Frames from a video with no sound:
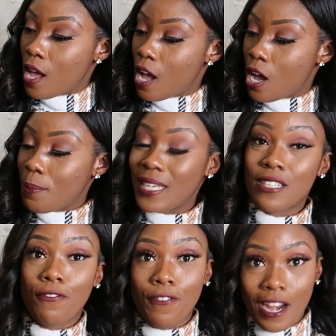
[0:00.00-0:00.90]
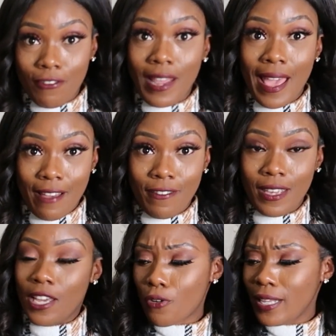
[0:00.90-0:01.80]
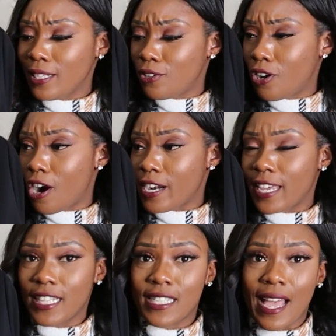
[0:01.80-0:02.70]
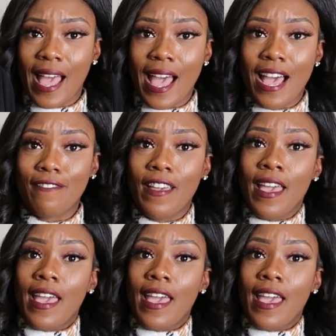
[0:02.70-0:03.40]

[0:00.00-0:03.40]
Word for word: It's very heavy. Great little cardigan to have.